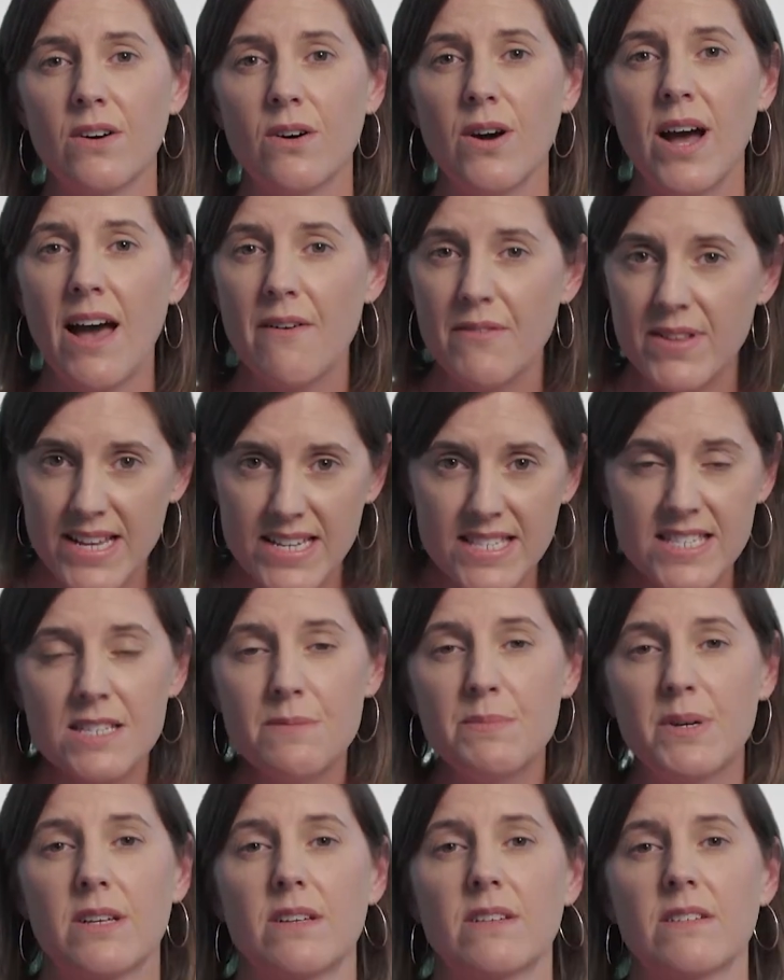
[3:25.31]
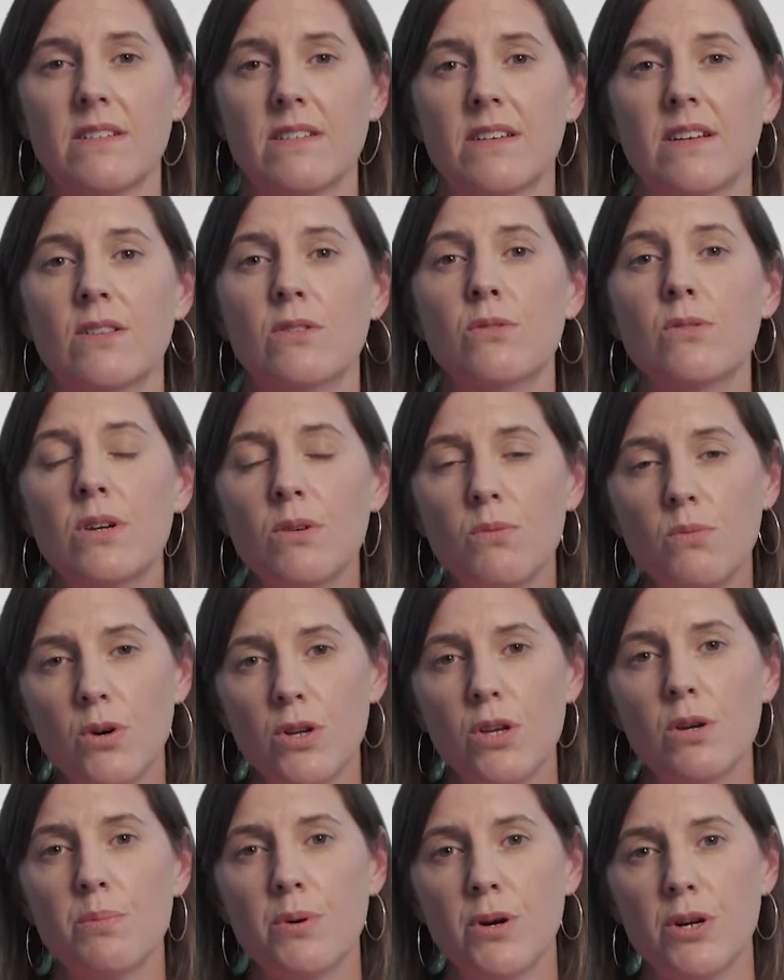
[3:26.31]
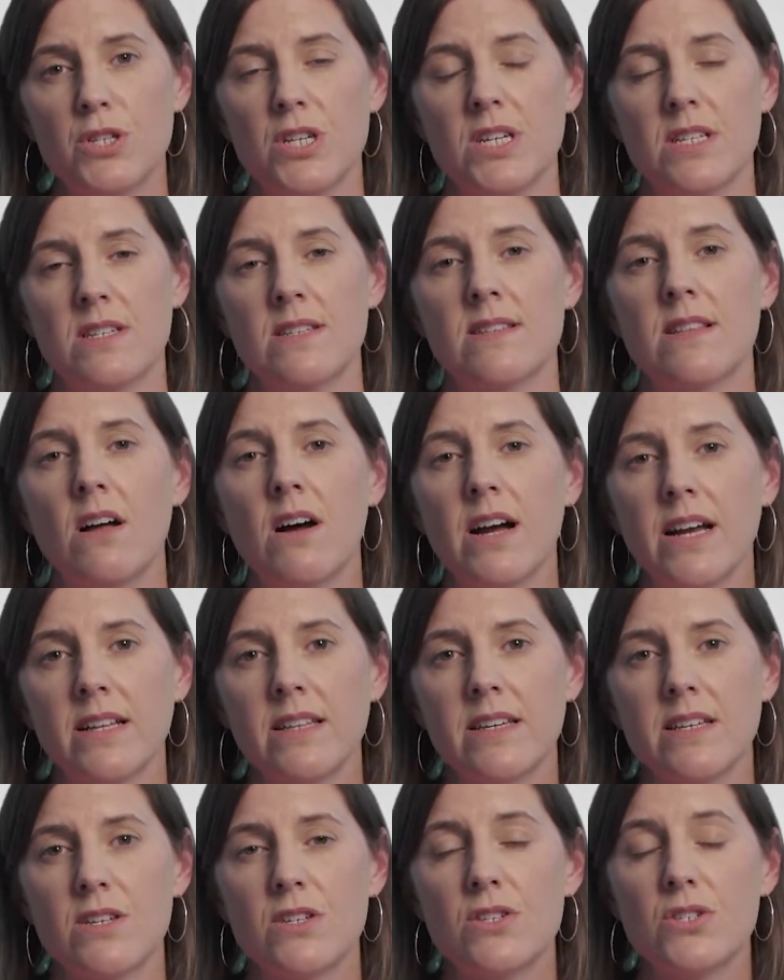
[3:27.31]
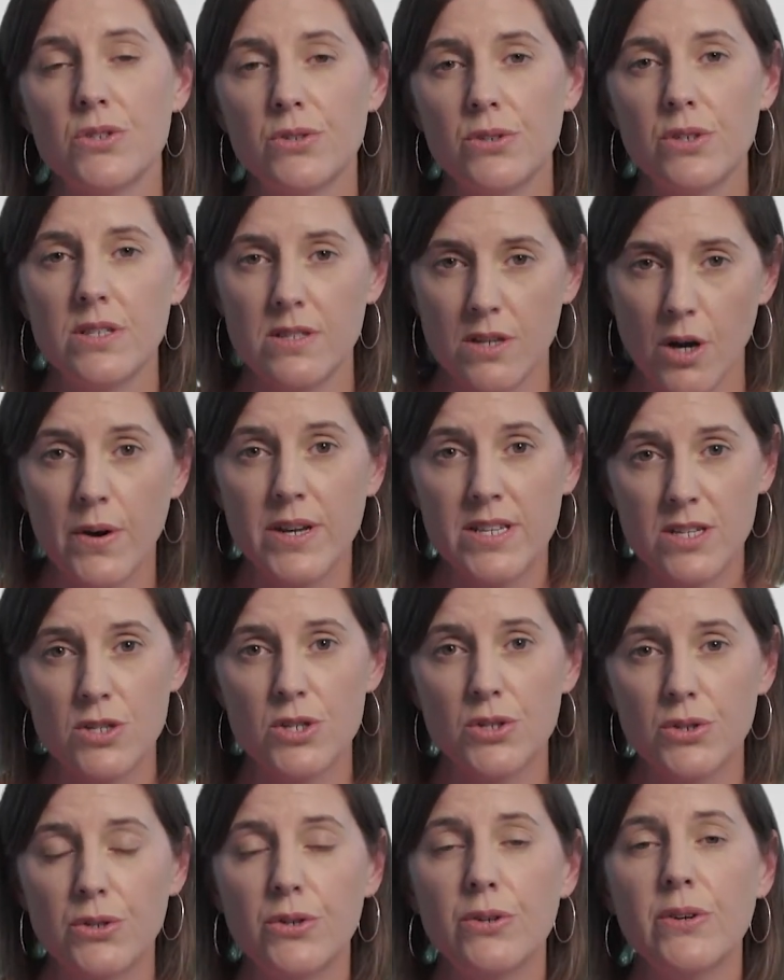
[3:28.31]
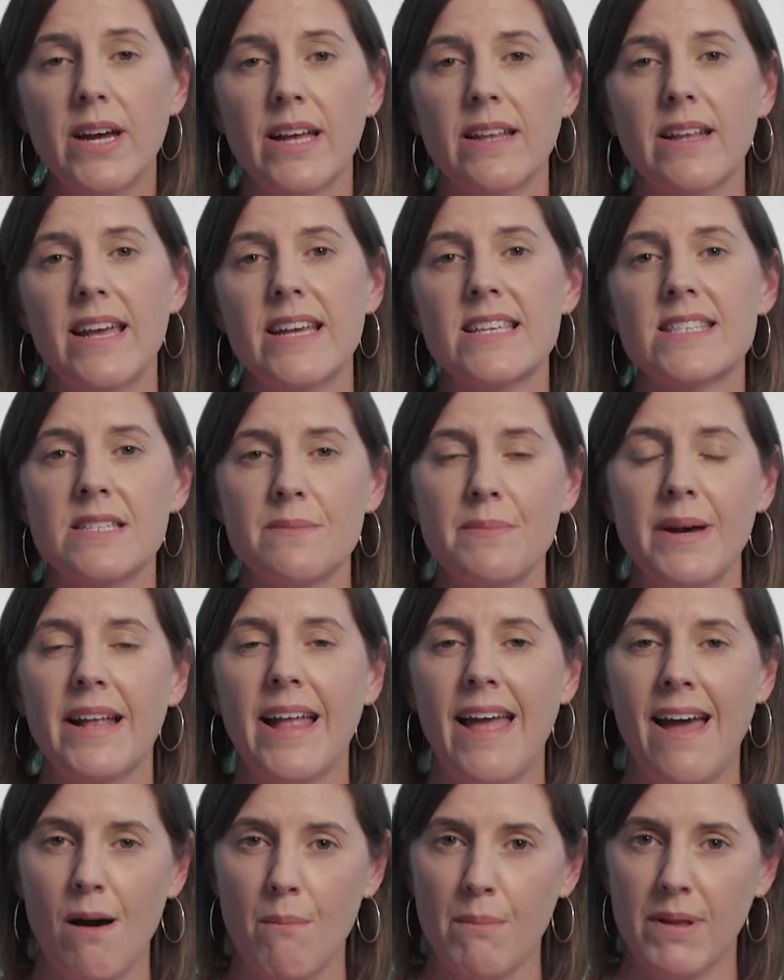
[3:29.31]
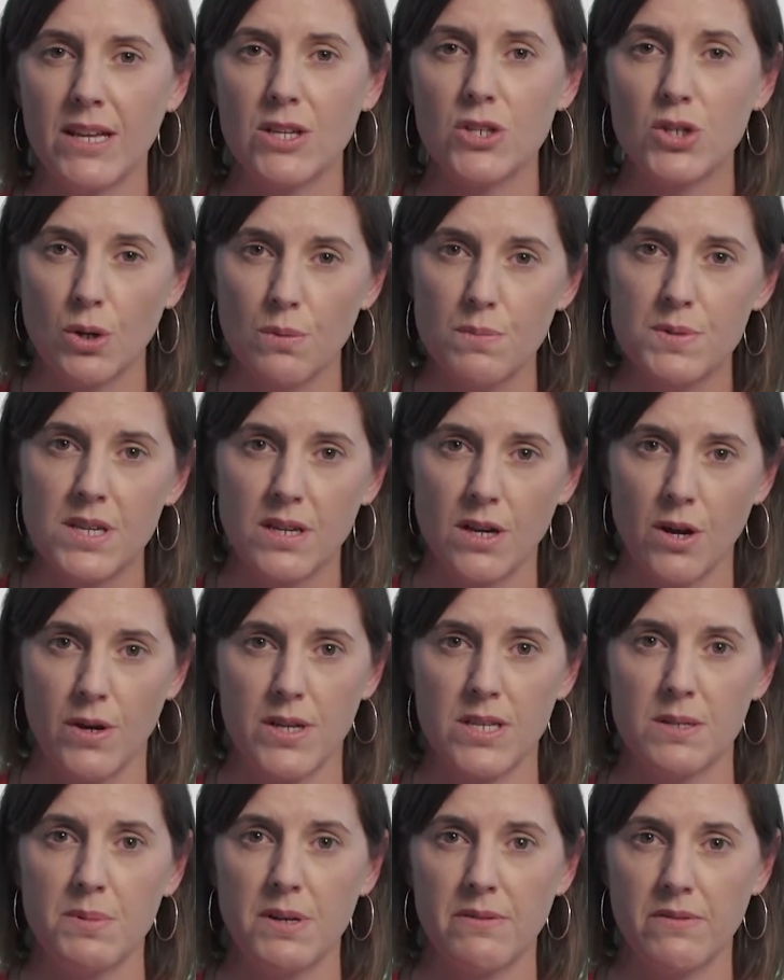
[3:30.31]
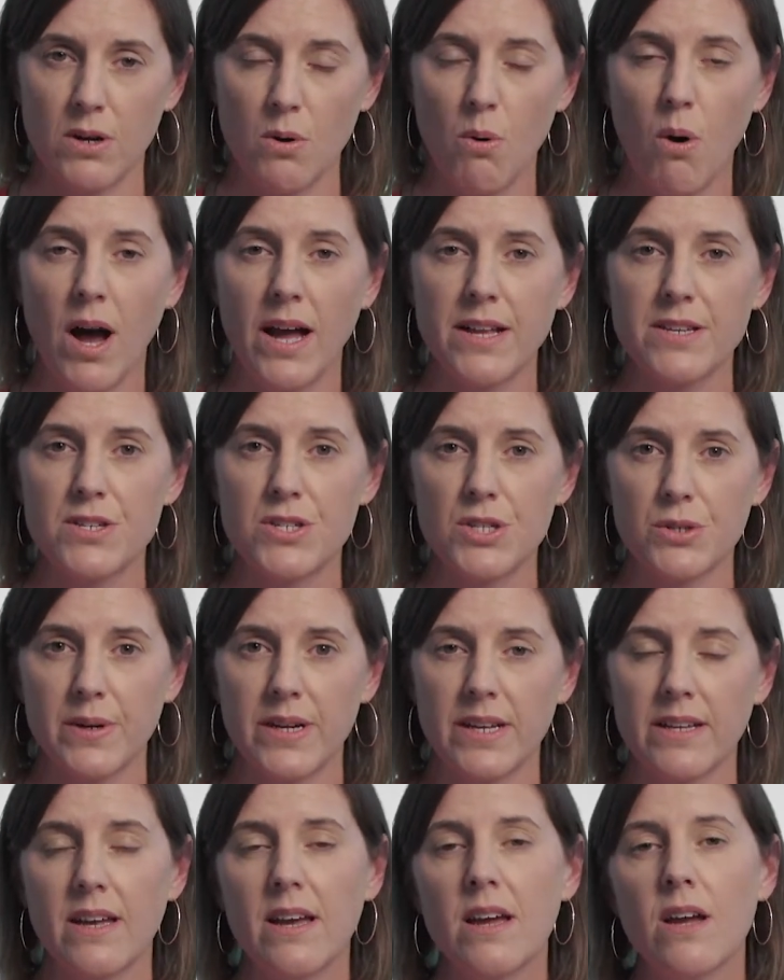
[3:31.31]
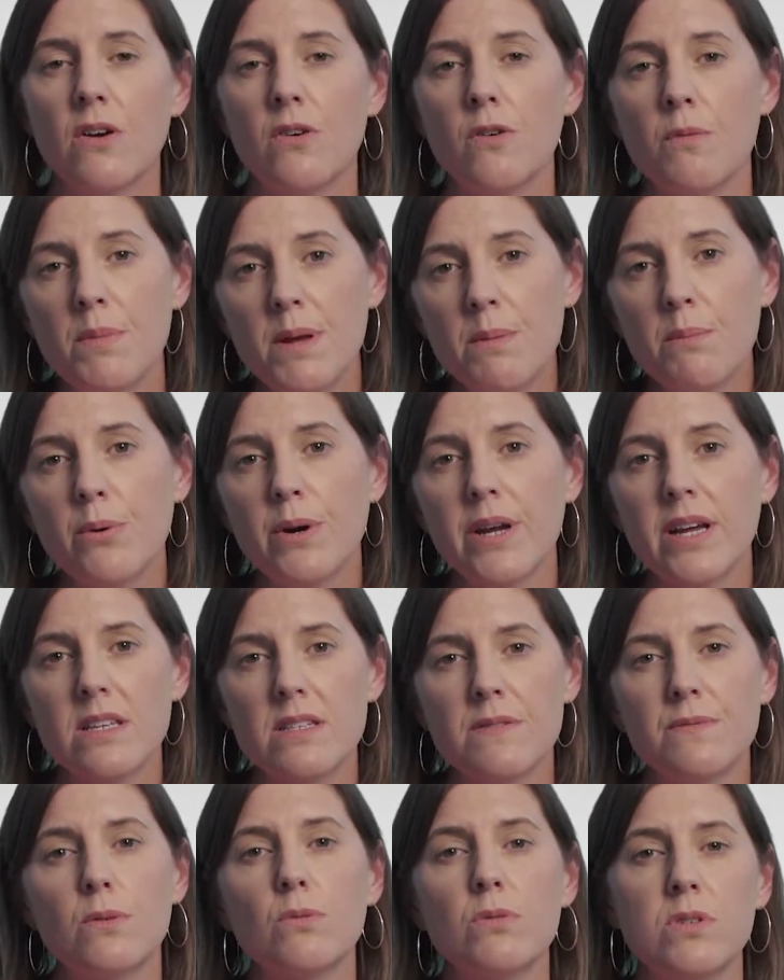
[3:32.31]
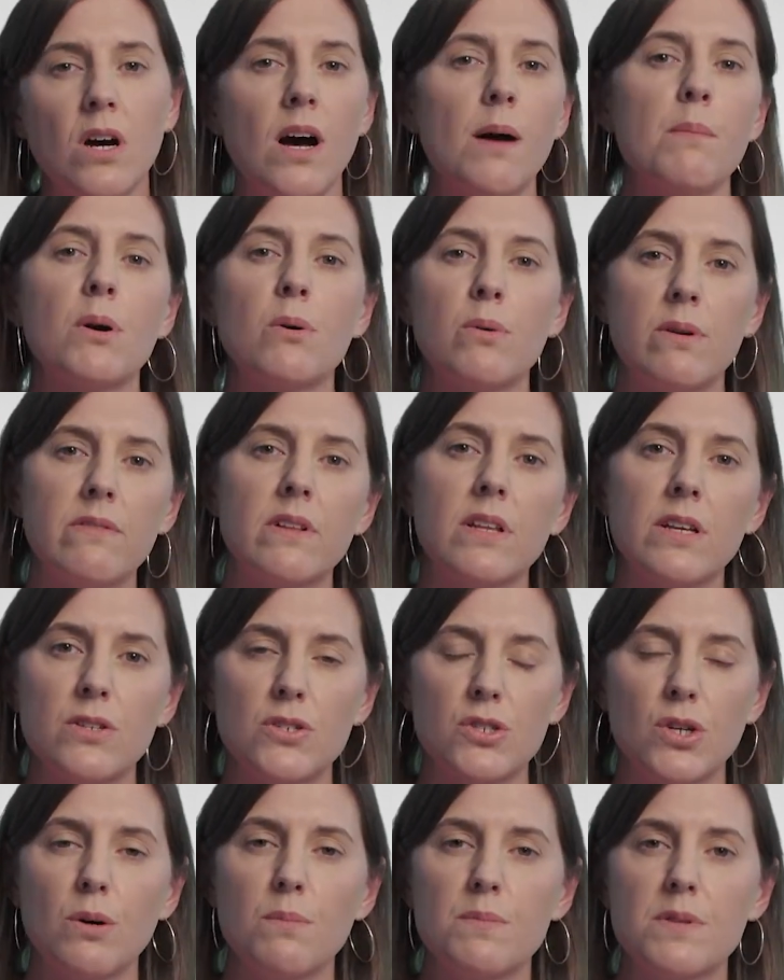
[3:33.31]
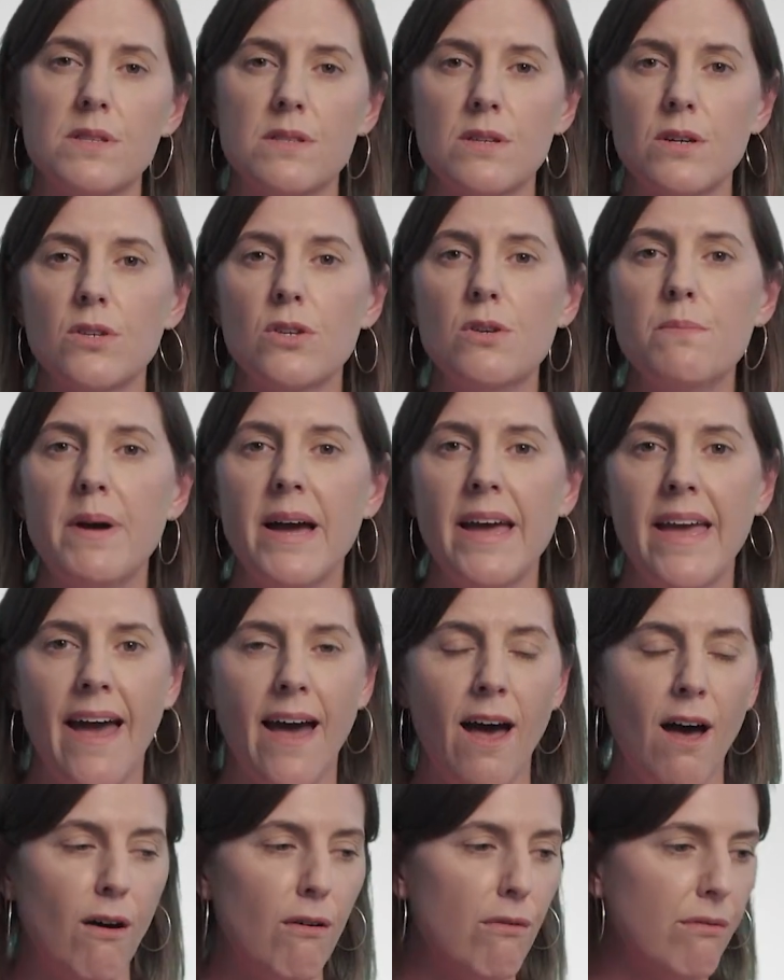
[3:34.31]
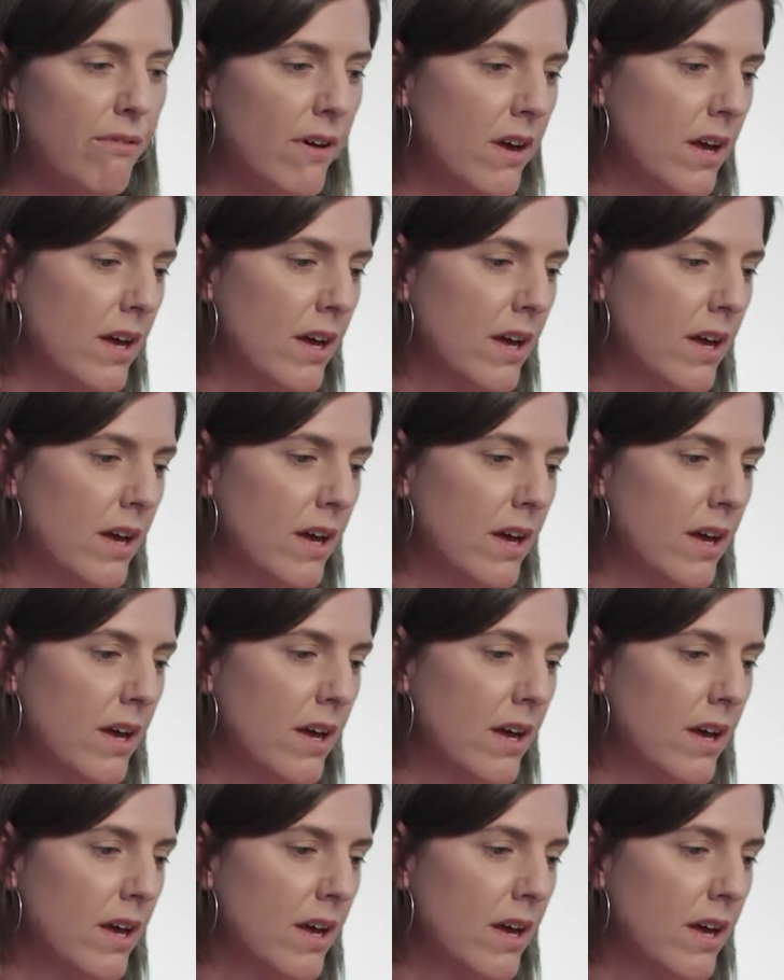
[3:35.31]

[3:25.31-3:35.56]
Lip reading: Have an estimate. Look at what your project is going to do and estimate how many jobs are going to be required to do it. Remembering it's full-time equivalent jobs. So you may have